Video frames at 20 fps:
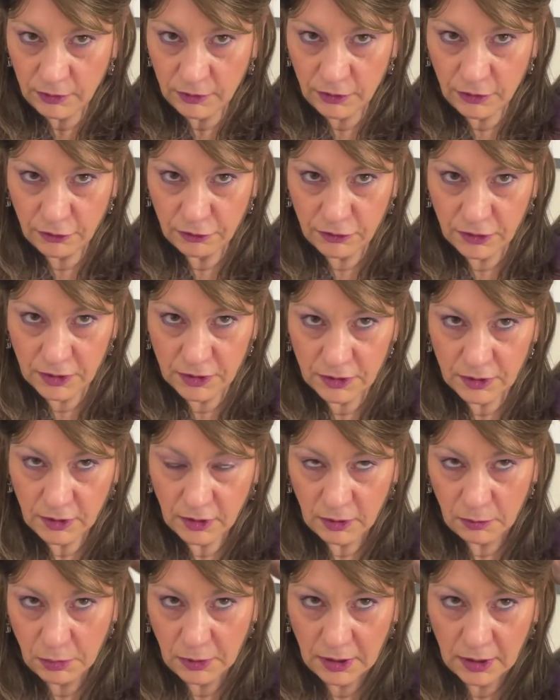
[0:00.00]
don't know if this
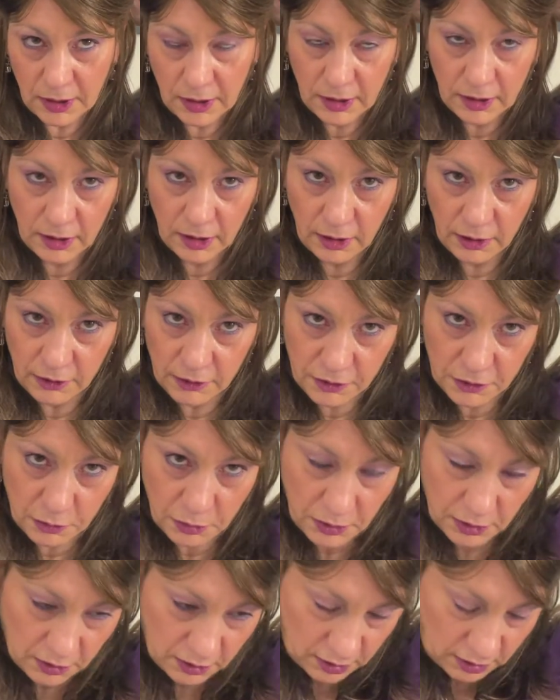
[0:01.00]
clip I got here is
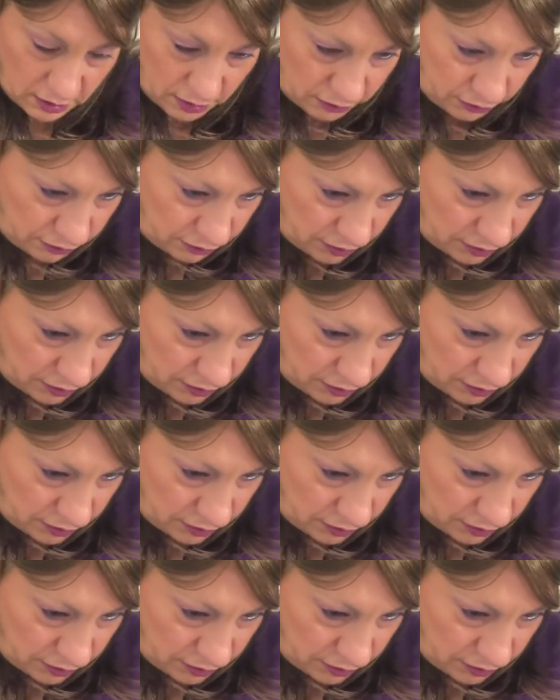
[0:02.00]
big enough.